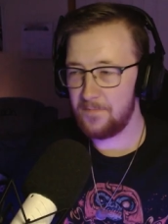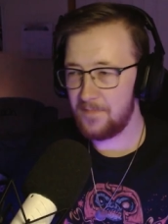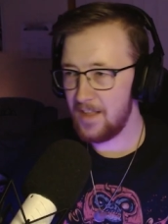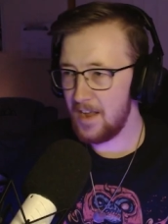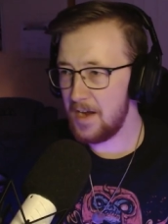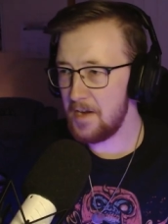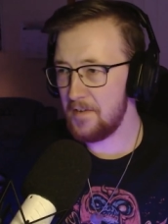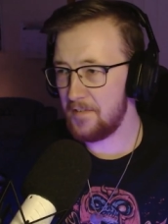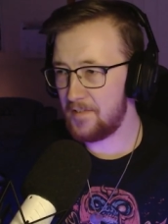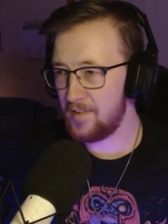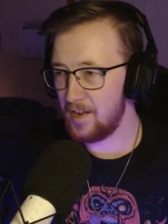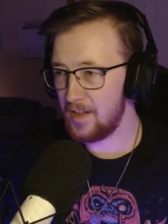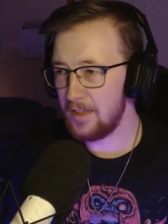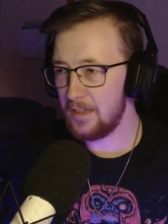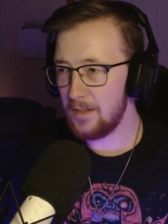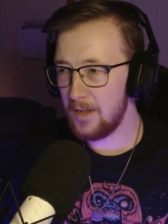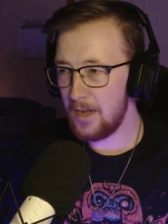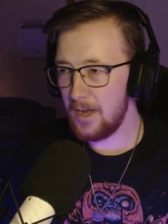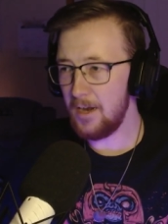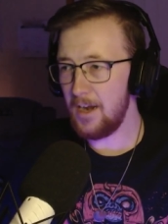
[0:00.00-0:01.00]
there is a
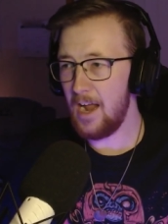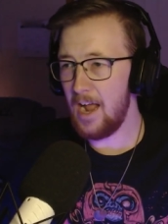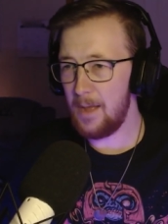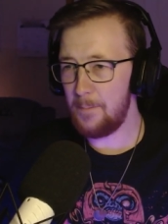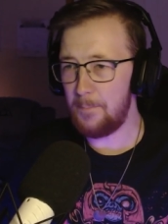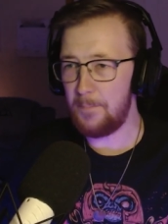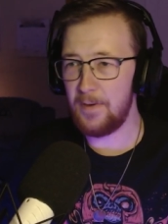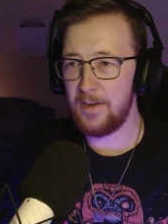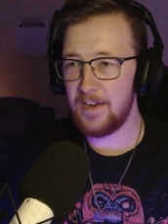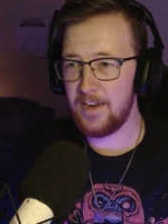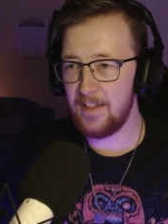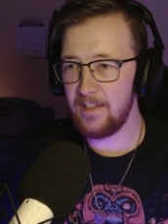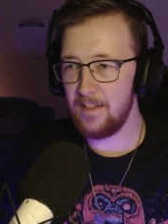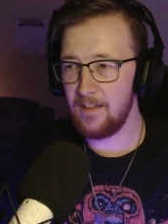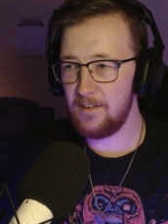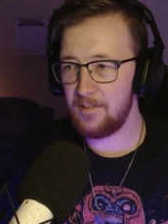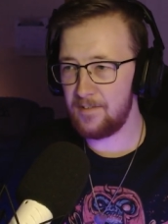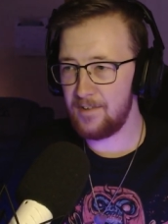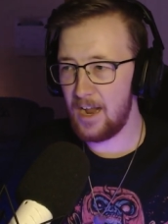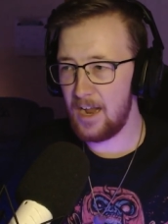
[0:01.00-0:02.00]
lot happening in
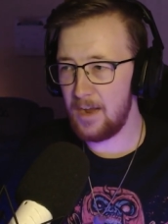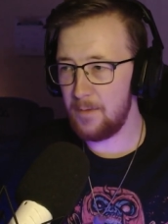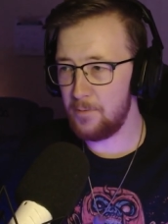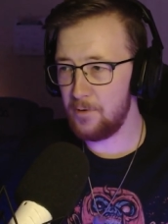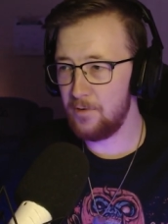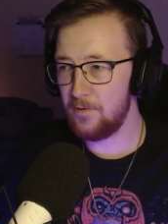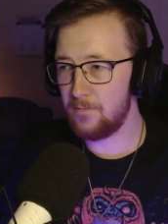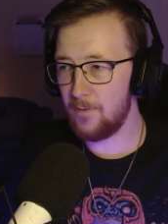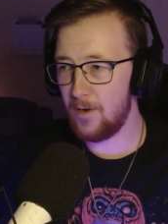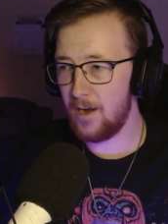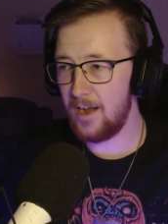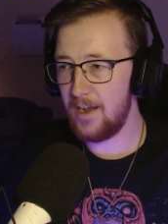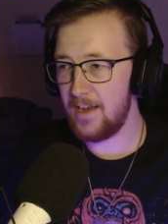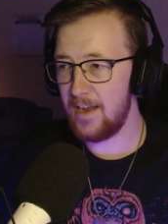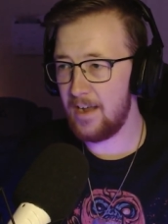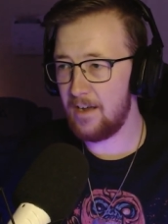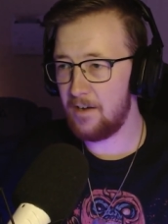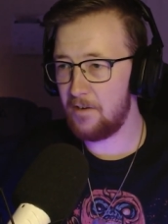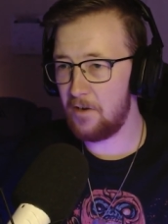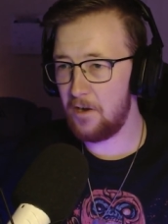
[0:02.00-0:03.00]
this neighborhood right
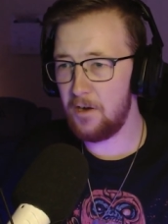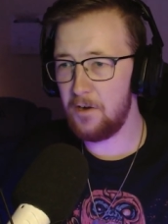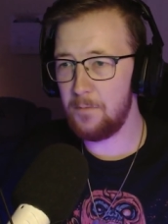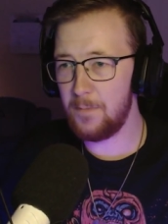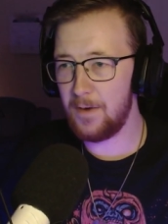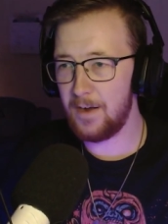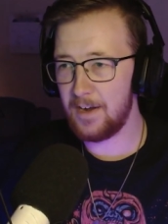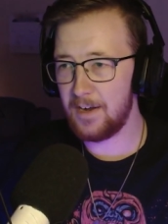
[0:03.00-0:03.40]
now. Oh my